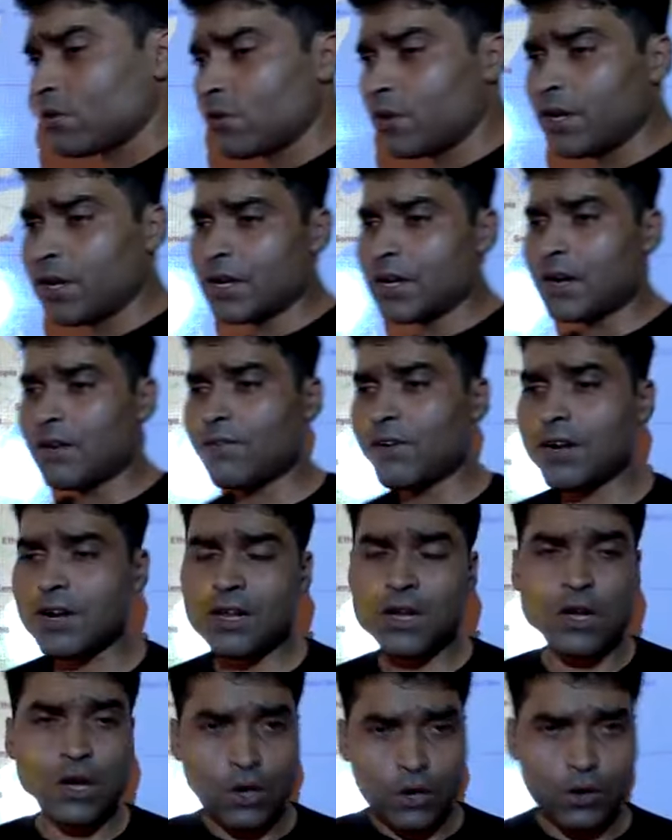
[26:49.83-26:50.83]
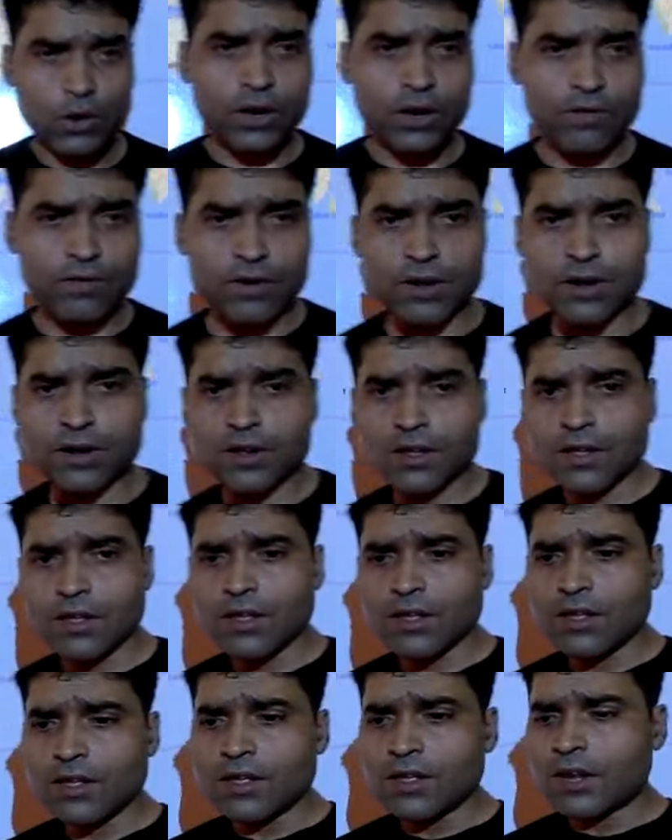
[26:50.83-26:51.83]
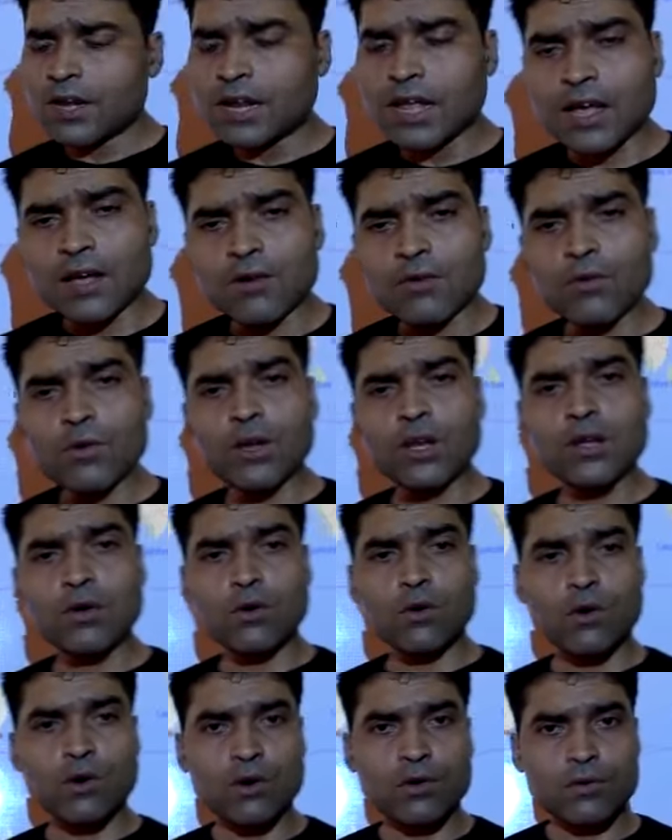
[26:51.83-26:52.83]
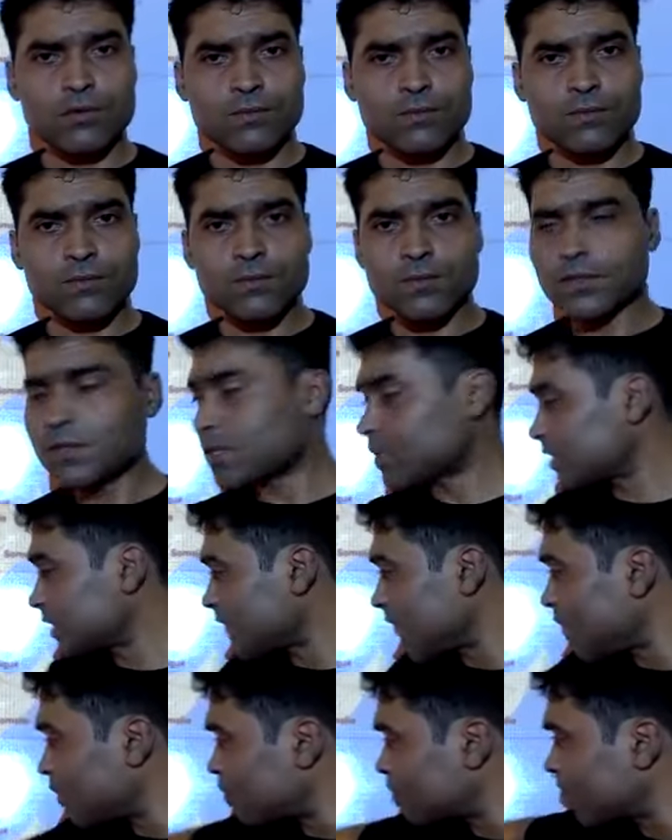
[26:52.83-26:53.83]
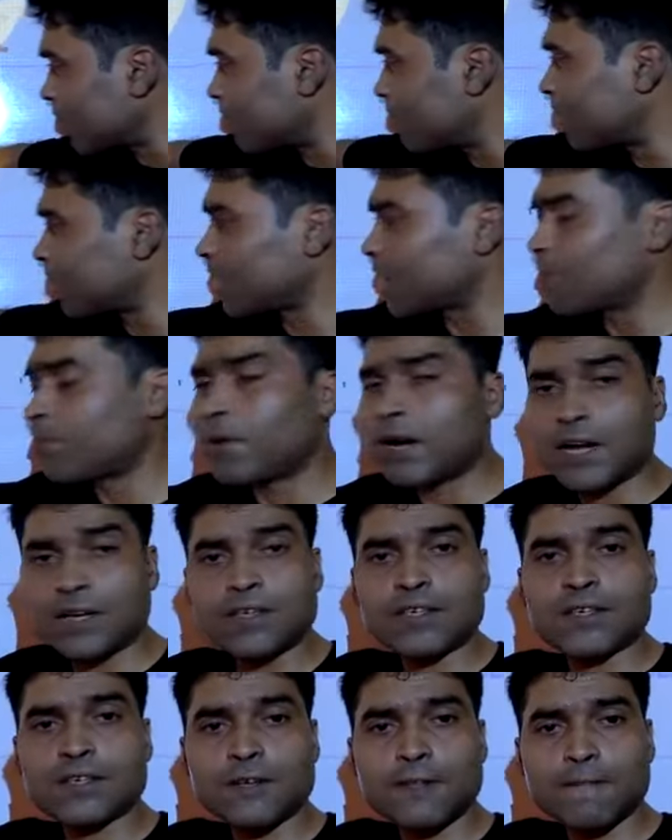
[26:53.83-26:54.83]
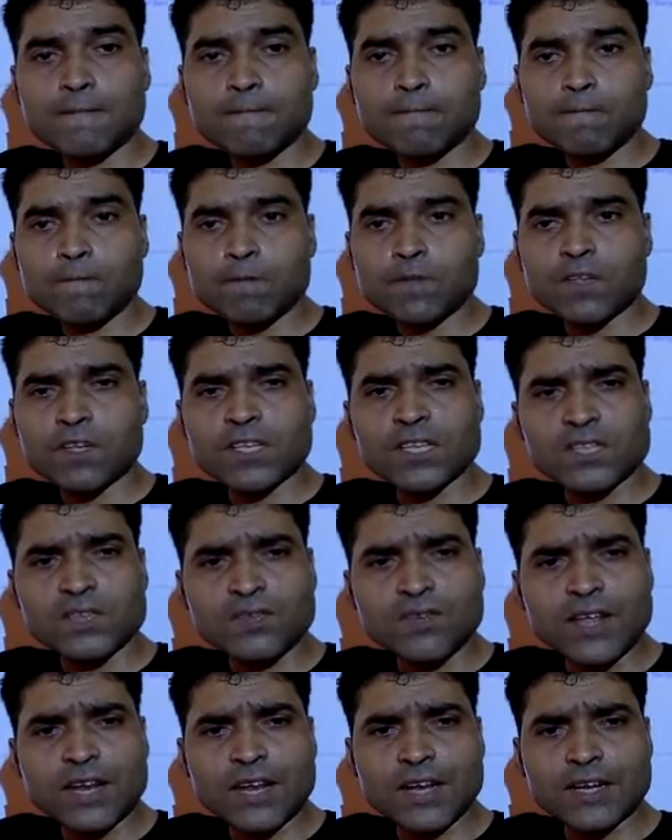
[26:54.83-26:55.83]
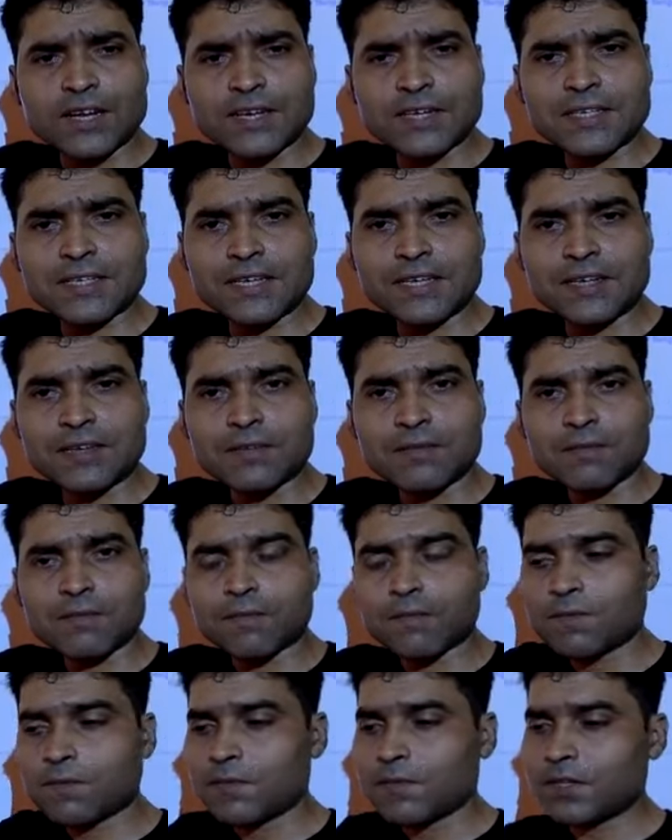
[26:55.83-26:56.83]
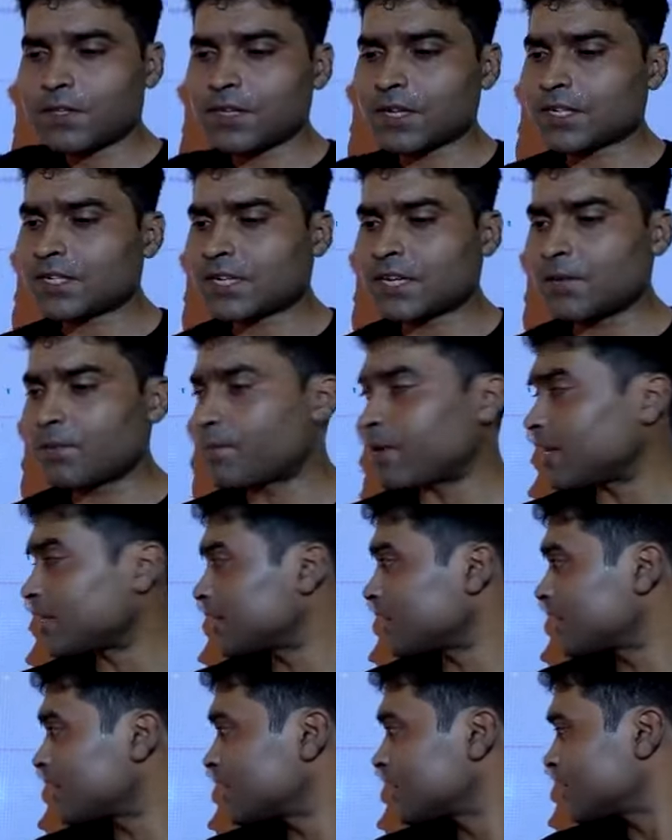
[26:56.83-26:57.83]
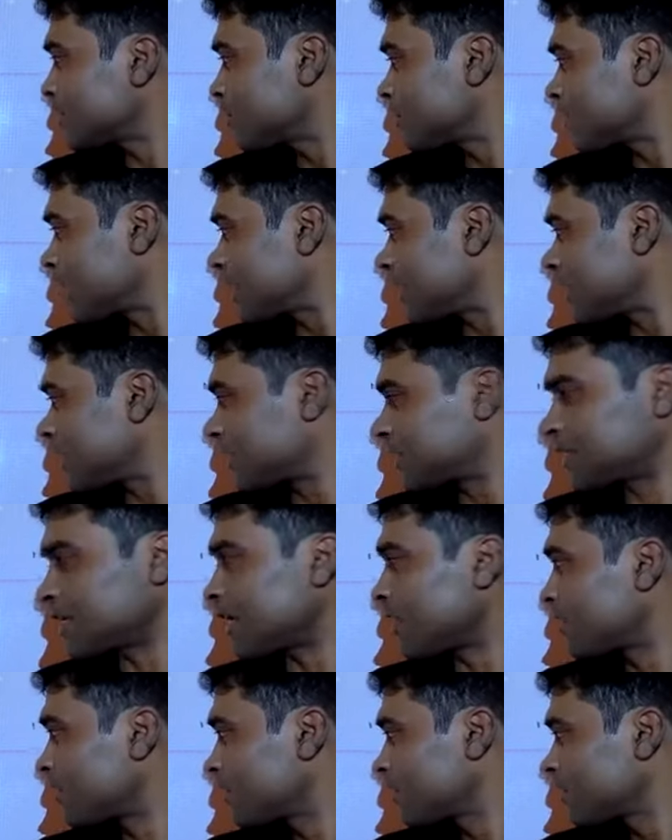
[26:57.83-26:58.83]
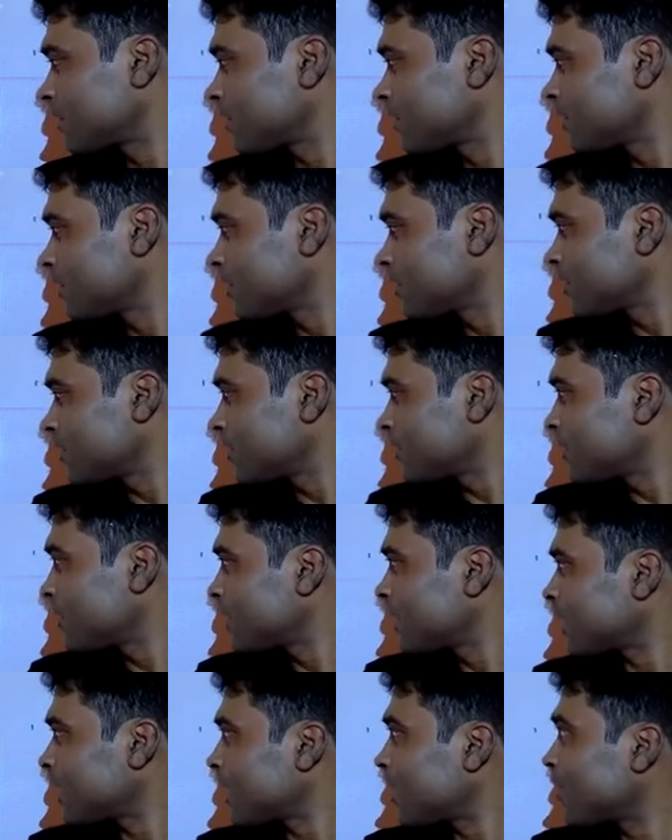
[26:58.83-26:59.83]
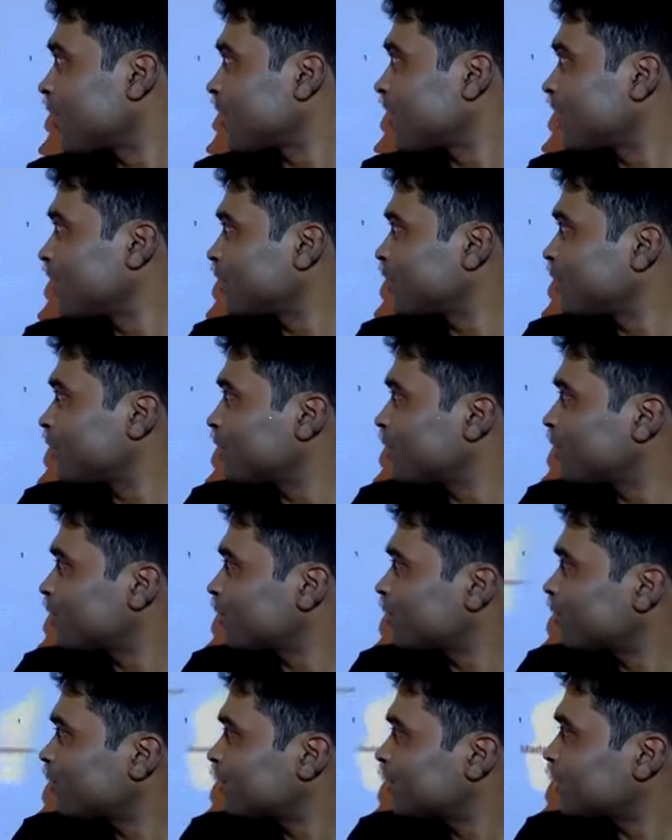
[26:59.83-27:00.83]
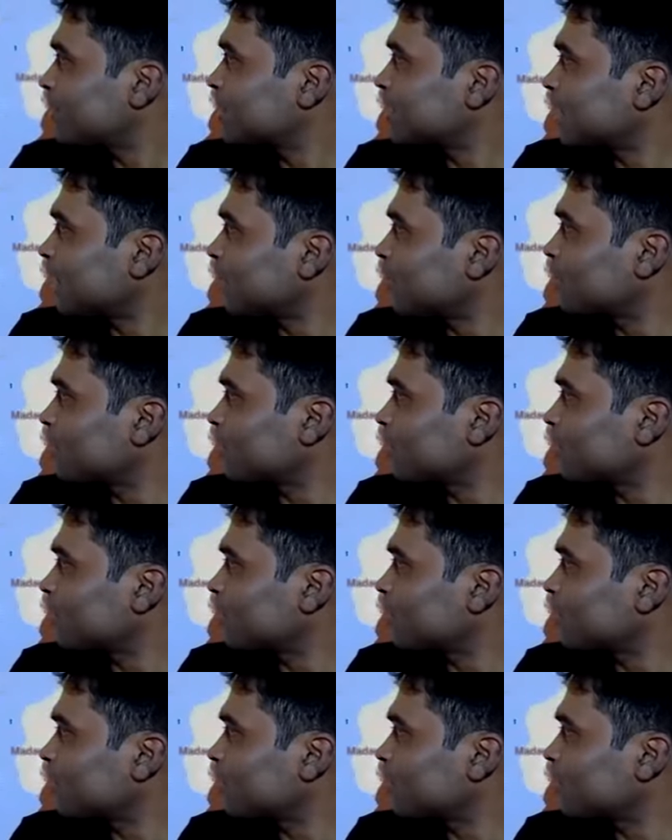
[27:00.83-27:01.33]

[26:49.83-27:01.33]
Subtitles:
we covered Congo River. Now we'll go the South Africa part. This is very interesting. Just keep patience, you can understand. Now I'll go South